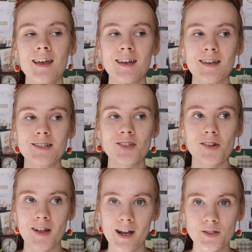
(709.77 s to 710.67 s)
is
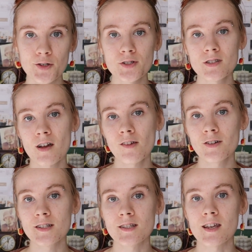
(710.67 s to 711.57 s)
lactose
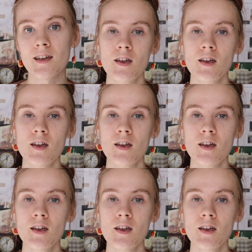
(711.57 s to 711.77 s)
intolerance.